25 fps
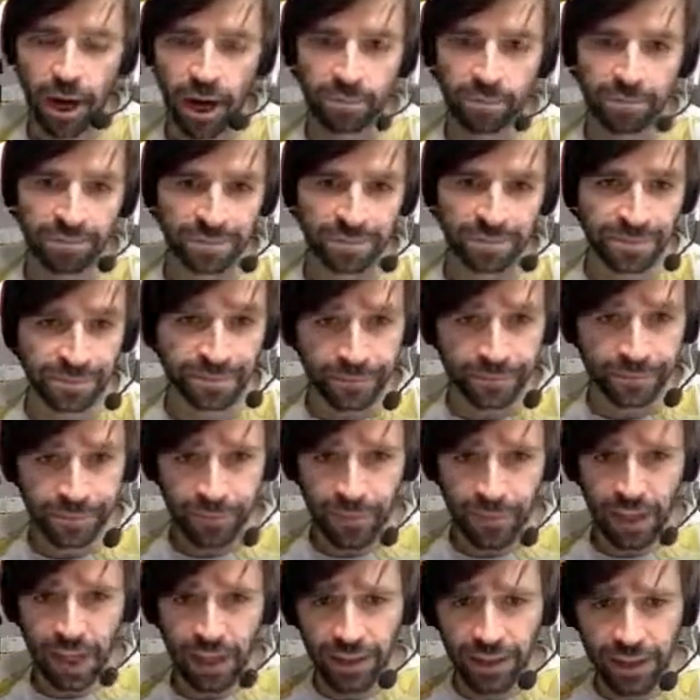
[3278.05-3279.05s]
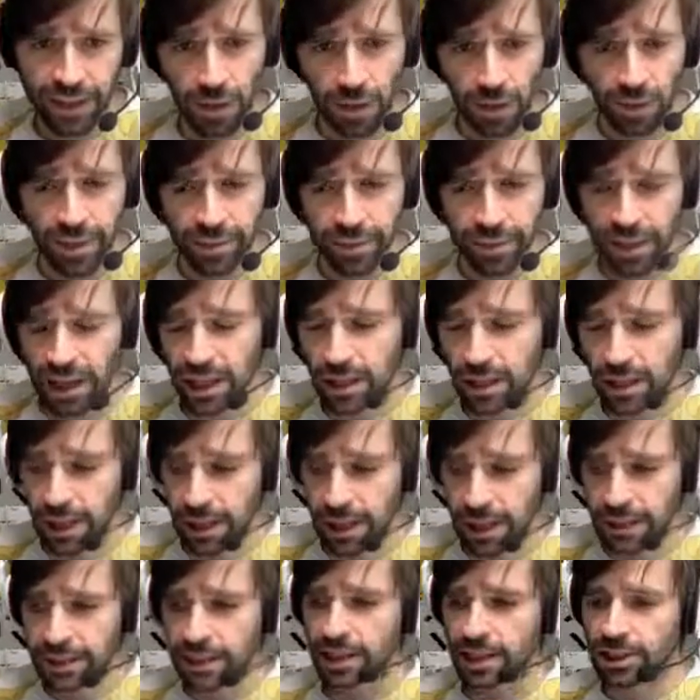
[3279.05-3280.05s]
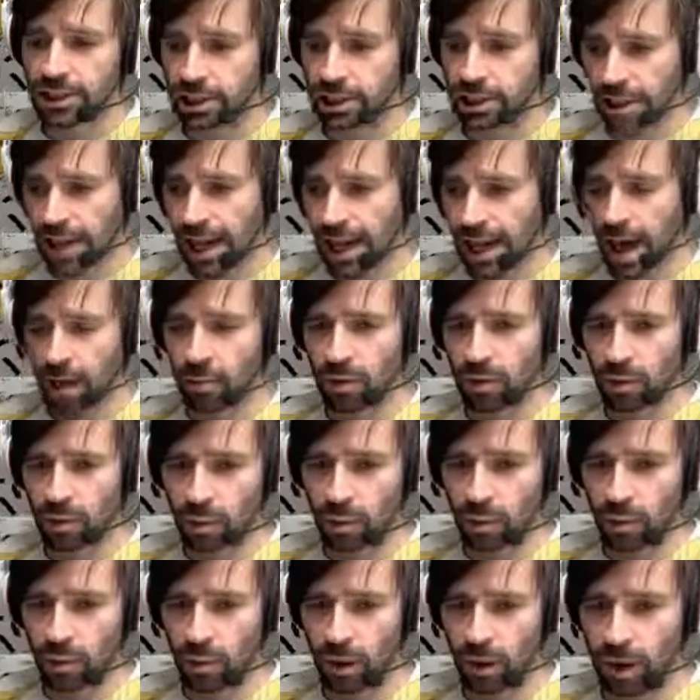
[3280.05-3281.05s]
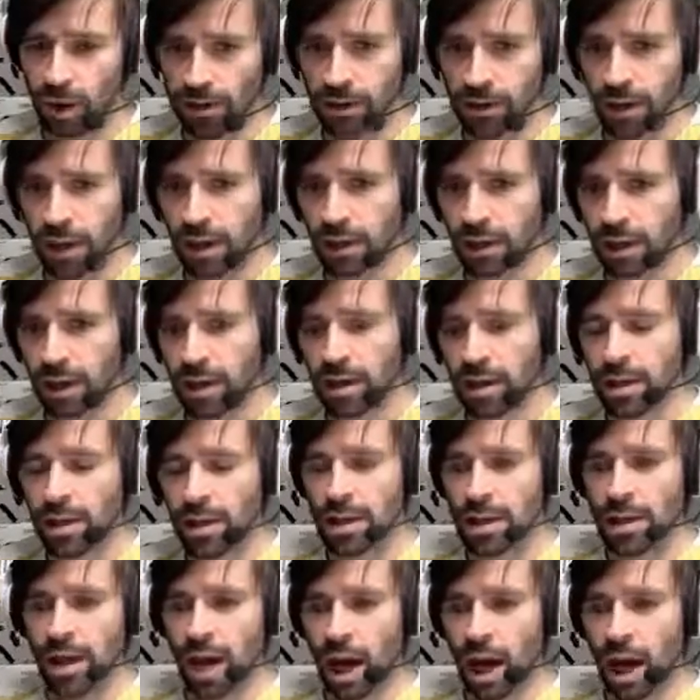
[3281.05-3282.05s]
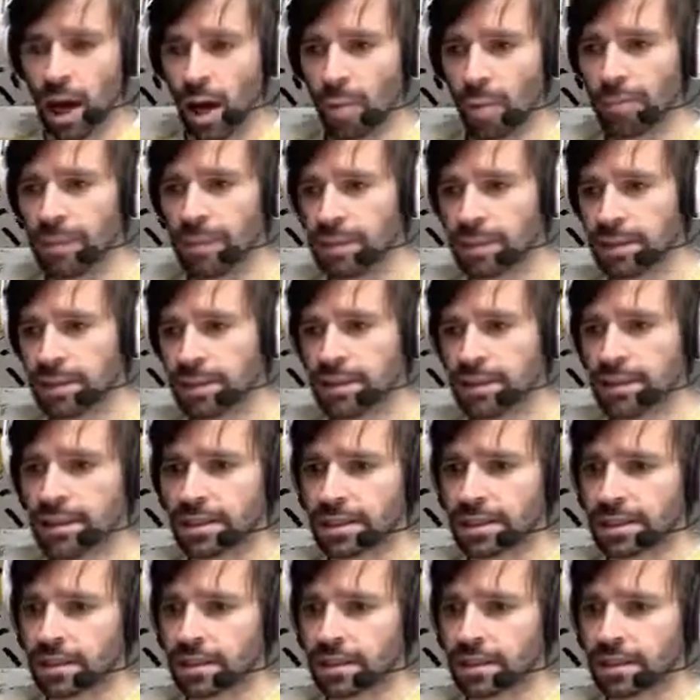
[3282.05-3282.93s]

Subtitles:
And so that would be essentially how we would work together.